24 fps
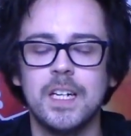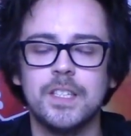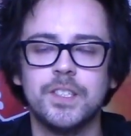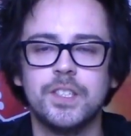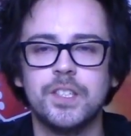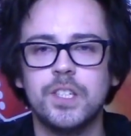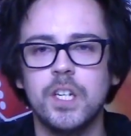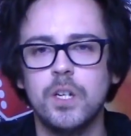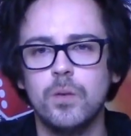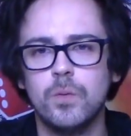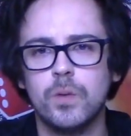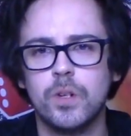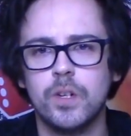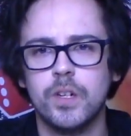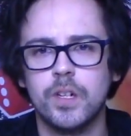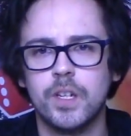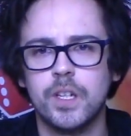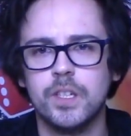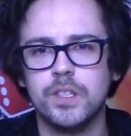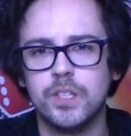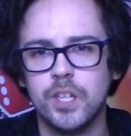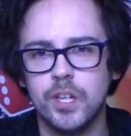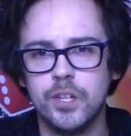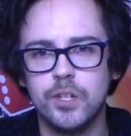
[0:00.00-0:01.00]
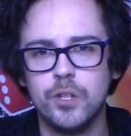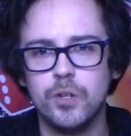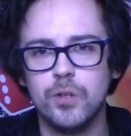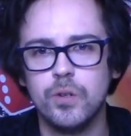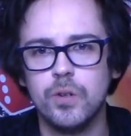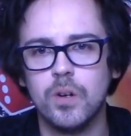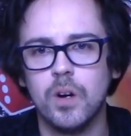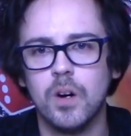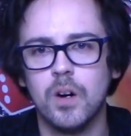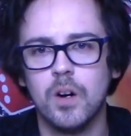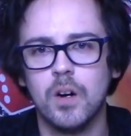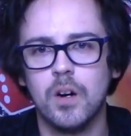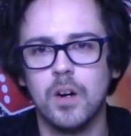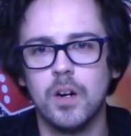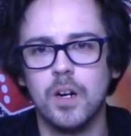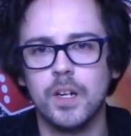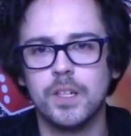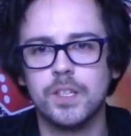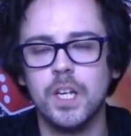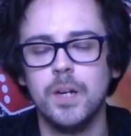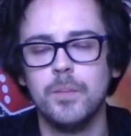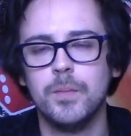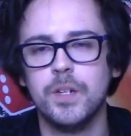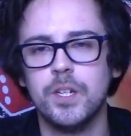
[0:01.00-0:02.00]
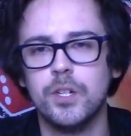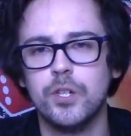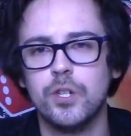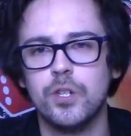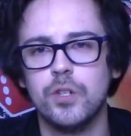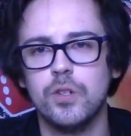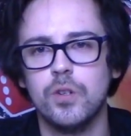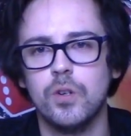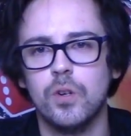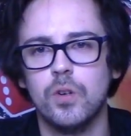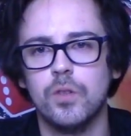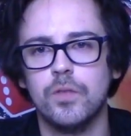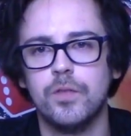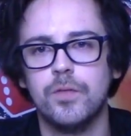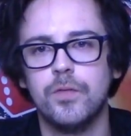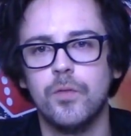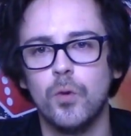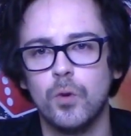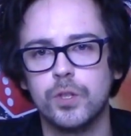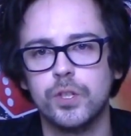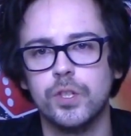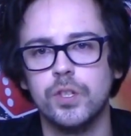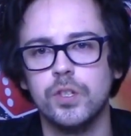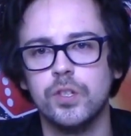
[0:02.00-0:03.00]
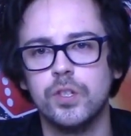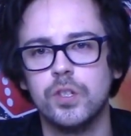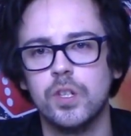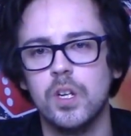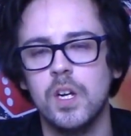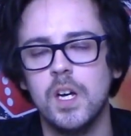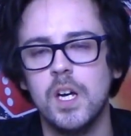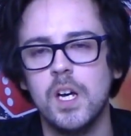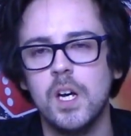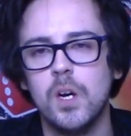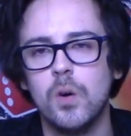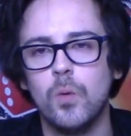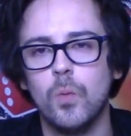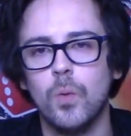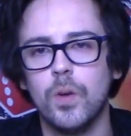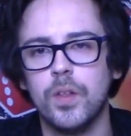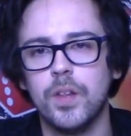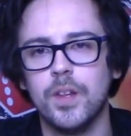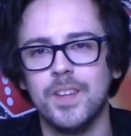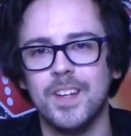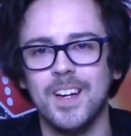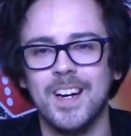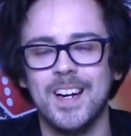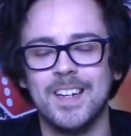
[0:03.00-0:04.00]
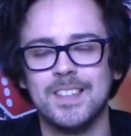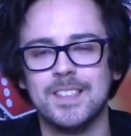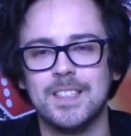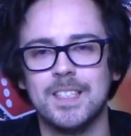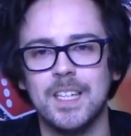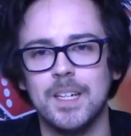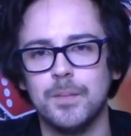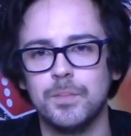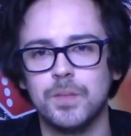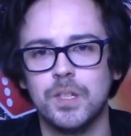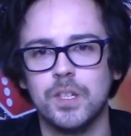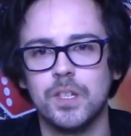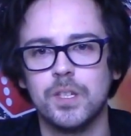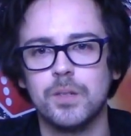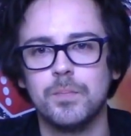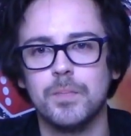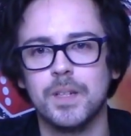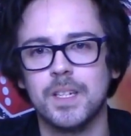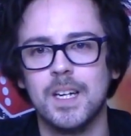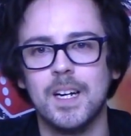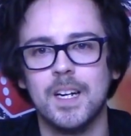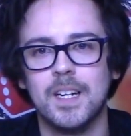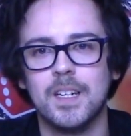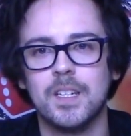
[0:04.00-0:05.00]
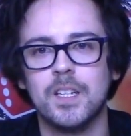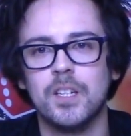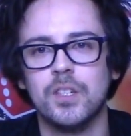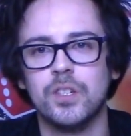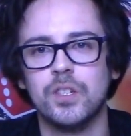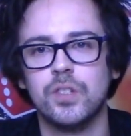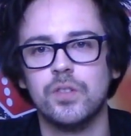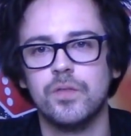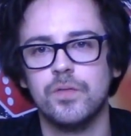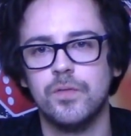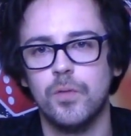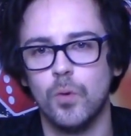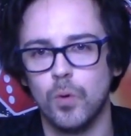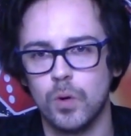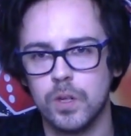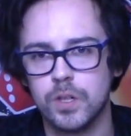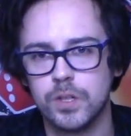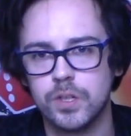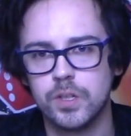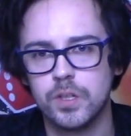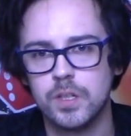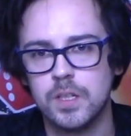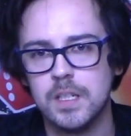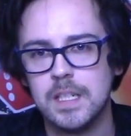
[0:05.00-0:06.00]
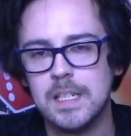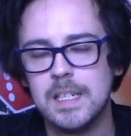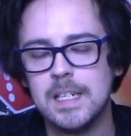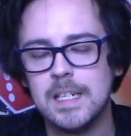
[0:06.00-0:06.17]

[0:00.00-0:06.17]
and today we're going to continue our examination of forces within the Adeptus Mechanicus force.